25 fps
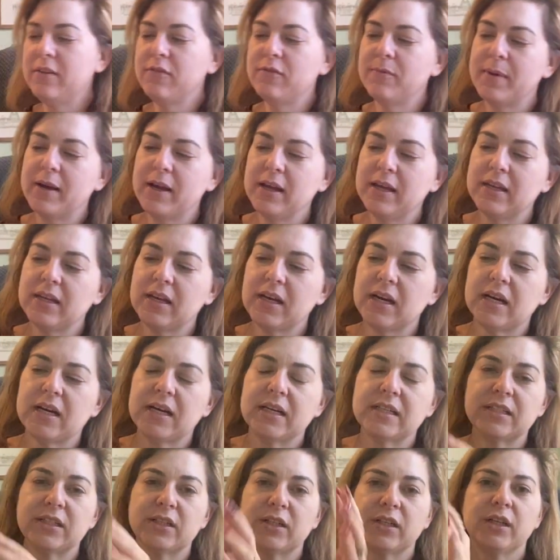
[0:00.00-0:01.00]
of mine
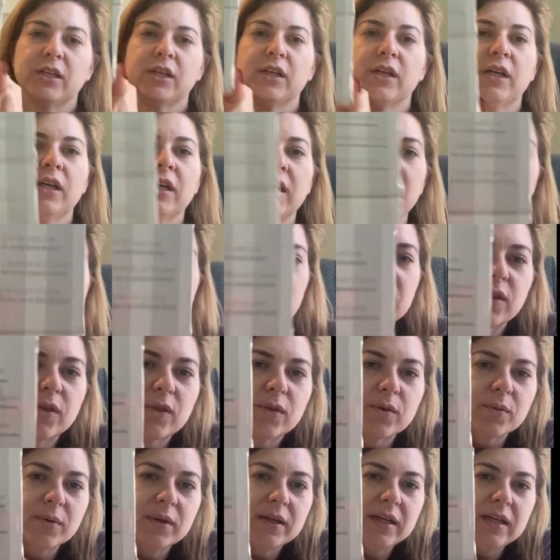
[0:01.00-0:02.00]
got
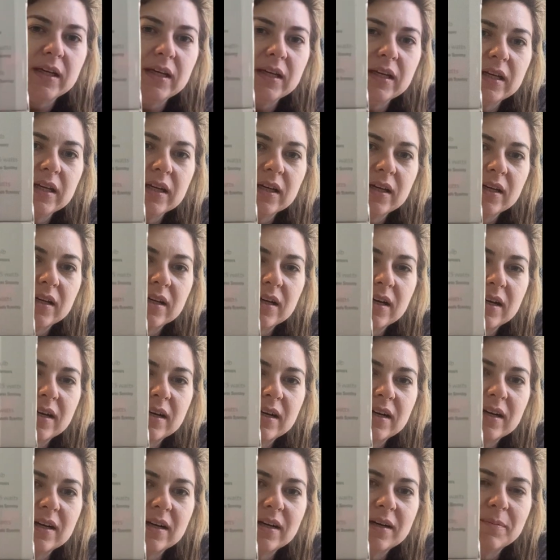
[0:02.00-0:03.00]
three
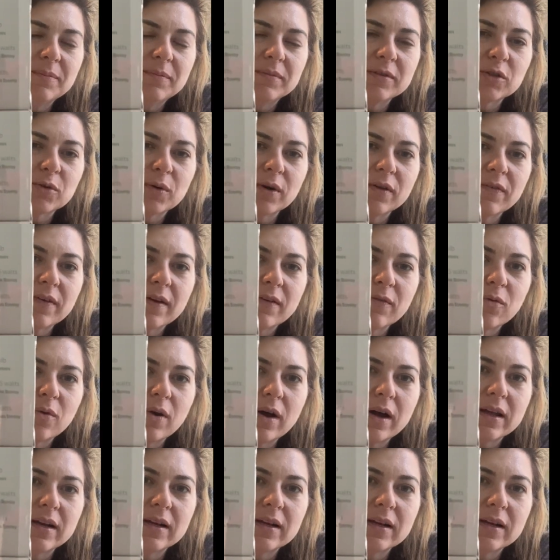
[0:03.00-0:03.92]
25 watt